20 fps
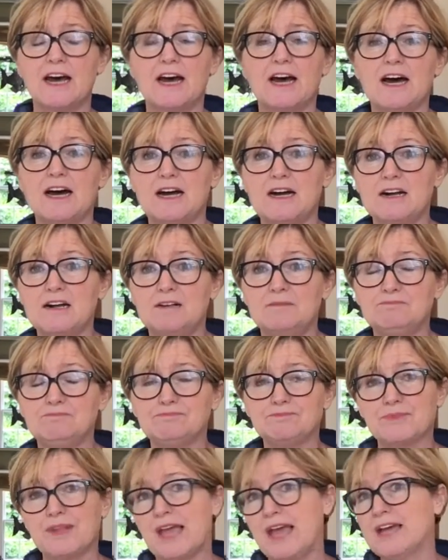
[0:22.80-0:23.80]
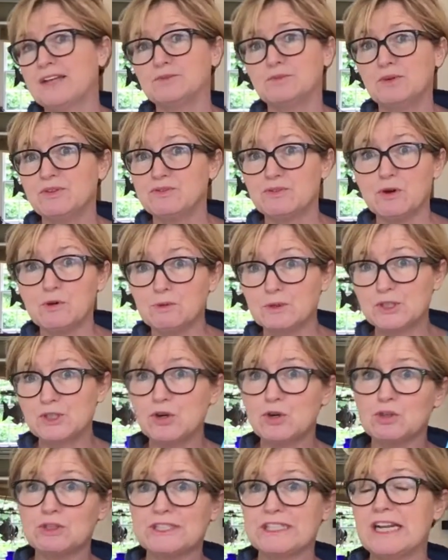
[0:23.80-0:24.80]
and we've always
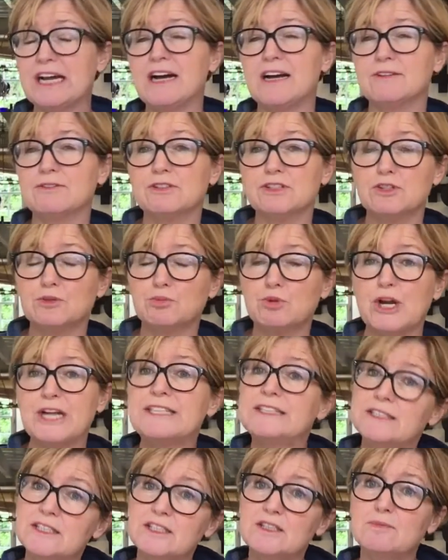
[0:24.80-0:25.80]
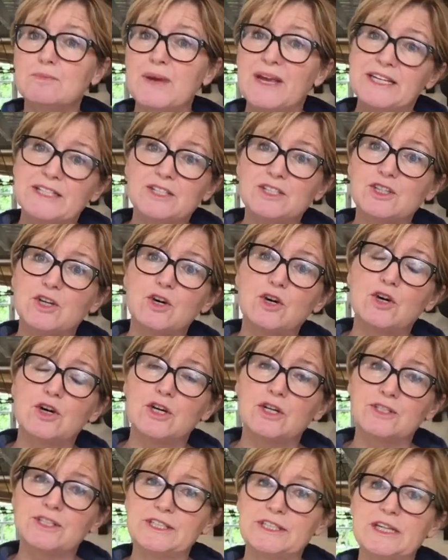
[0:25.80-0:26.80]
called it Irish bread, and it's based
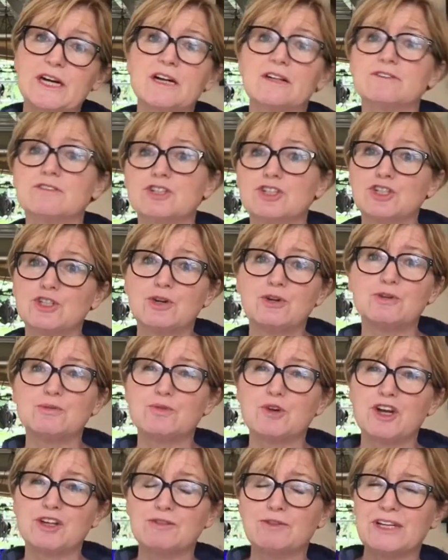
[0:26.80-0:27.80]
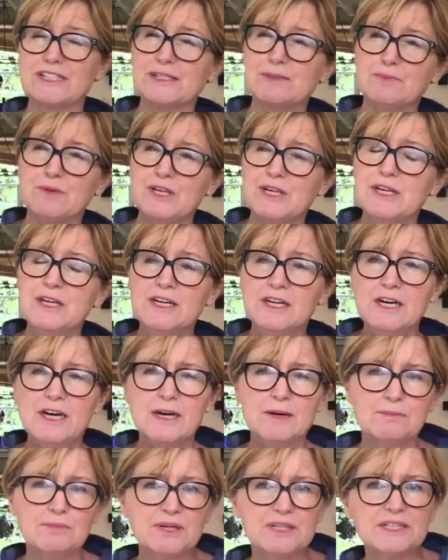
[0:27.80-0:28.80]
on an Irish soda bread recipe,
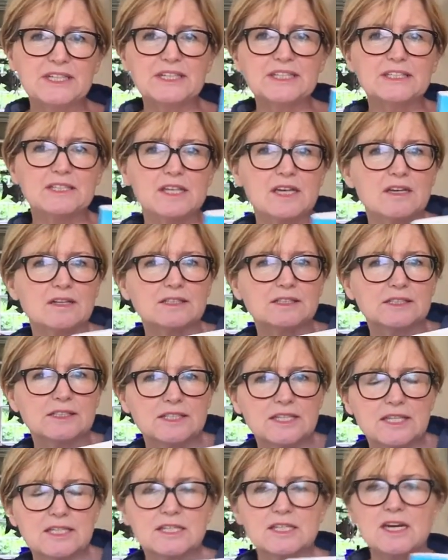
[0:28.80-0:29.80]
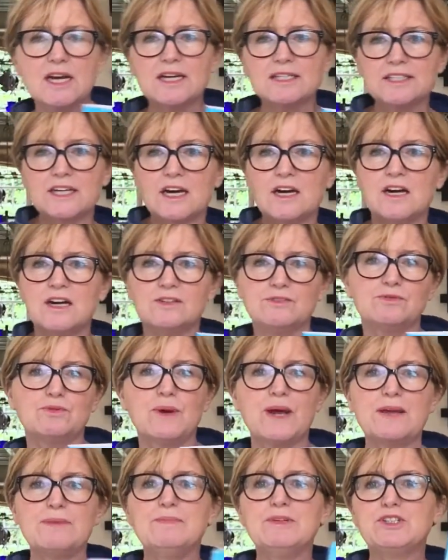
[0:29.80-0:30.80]
but it sits kind of
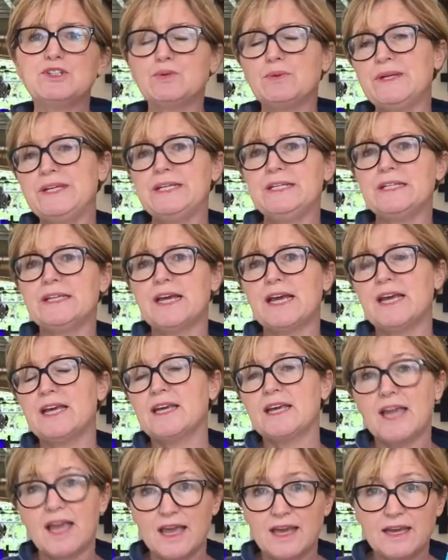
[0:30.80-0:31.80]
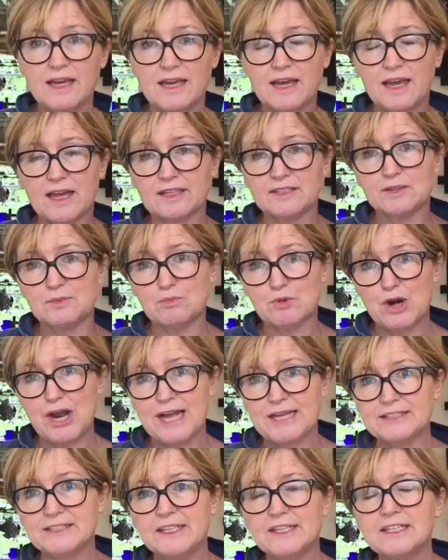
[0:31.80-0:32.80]
halfway between a cake and a
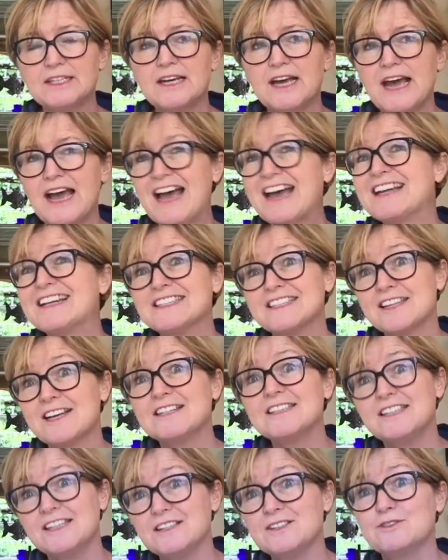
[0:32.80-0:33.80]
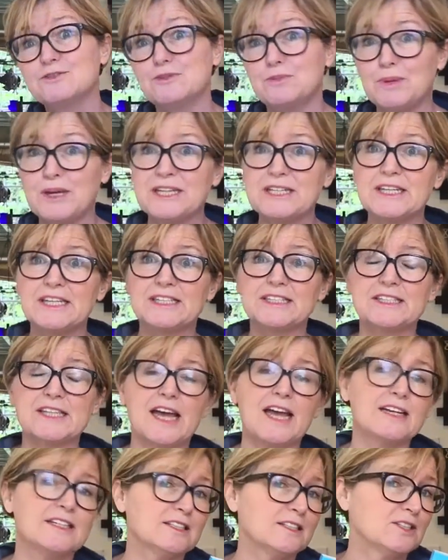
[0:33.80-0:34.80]
bread, and it's ideal for picnics,
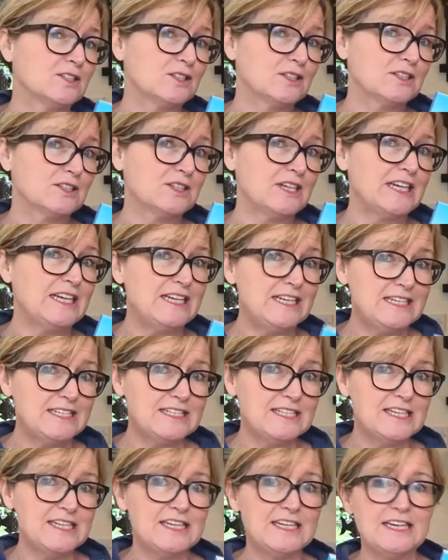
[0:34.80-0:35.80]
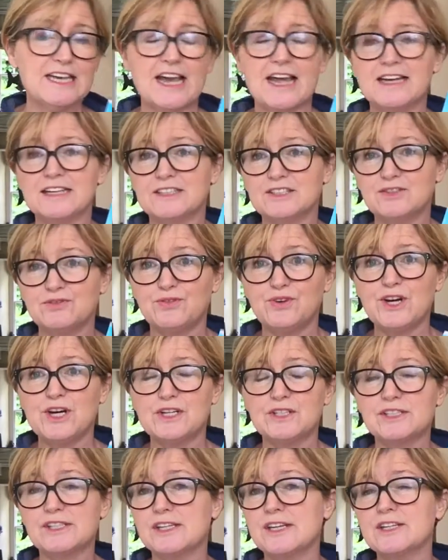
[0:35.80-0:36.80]
and it's easy and it's
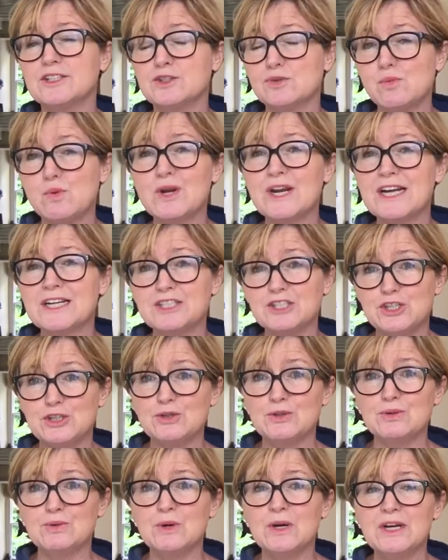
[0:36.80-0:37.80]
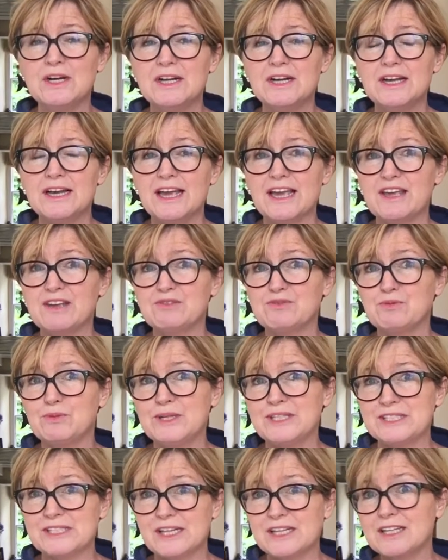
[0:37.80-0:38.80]
fast, and it's what I do if
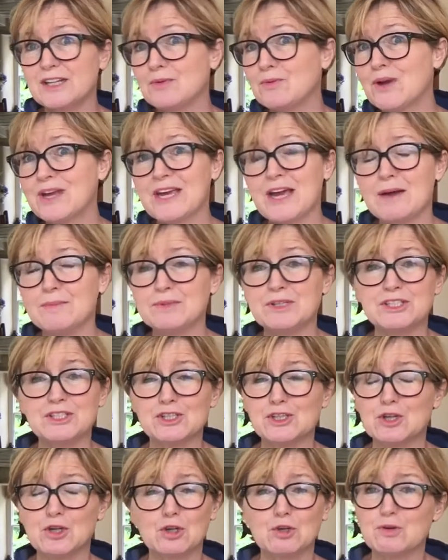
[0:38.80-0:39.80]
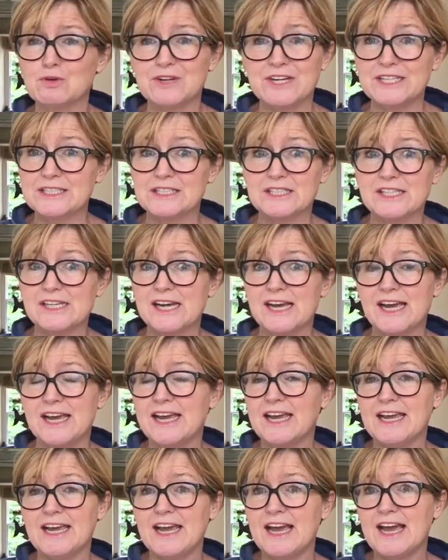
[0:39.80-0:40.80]
we suddenly wake up and it's a glorious
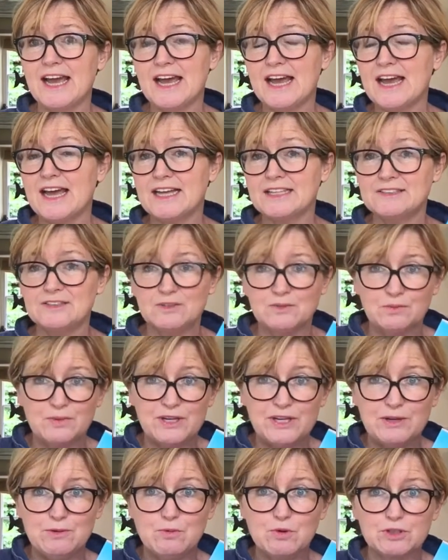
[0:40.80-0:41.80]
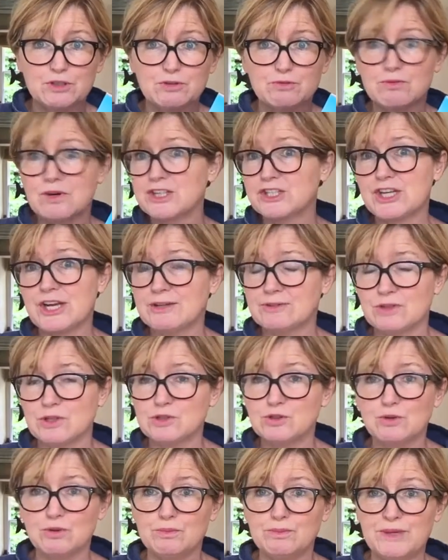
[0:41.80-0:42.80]
day and we want to rush out
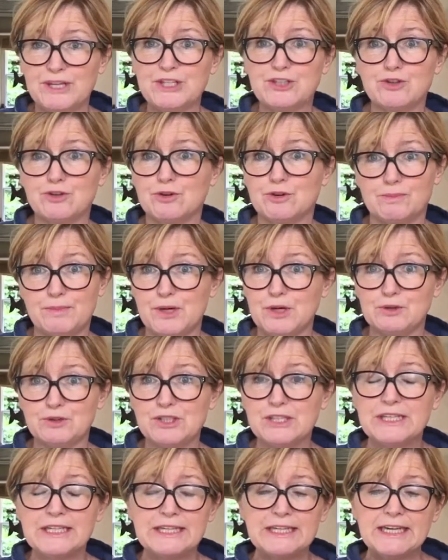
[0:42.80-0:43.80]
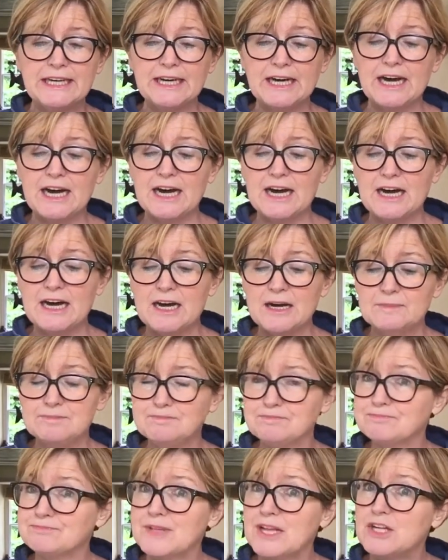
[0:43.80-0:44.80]
onto a beach or a boat.
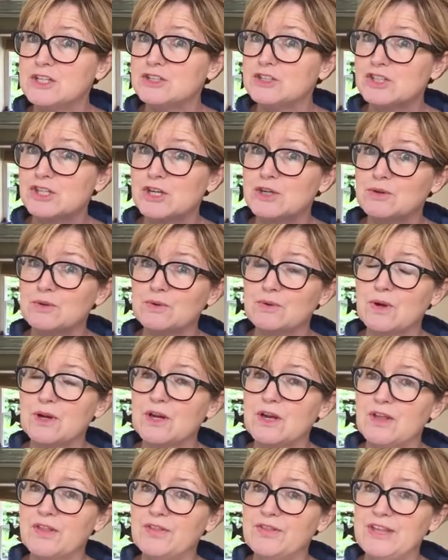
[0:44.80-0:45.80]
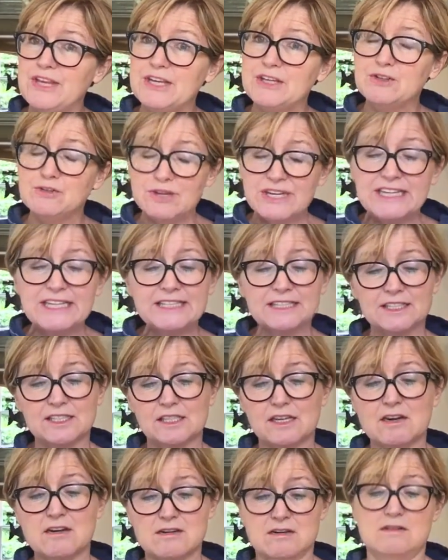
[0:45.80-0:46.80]
So the
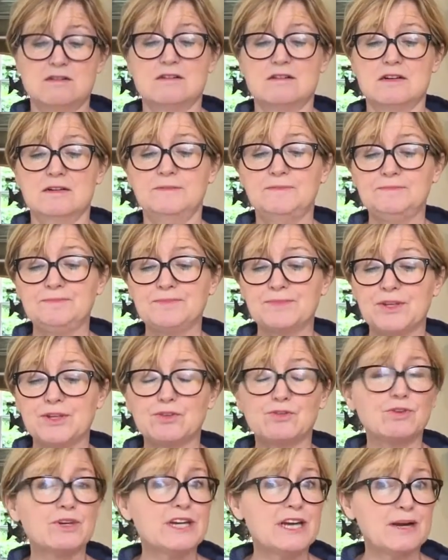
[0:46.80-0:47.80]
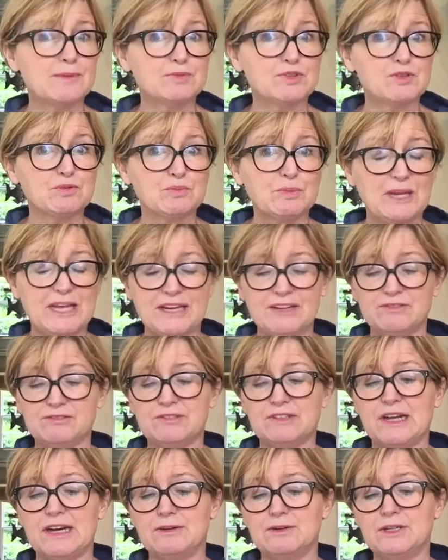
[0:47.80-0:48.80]
ingredients are 3 cups of plain
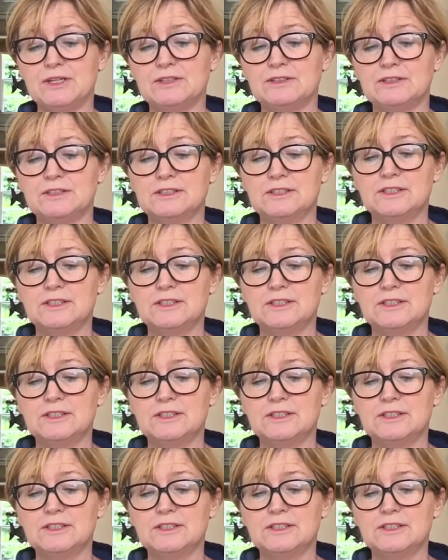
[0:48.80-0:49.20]
flour,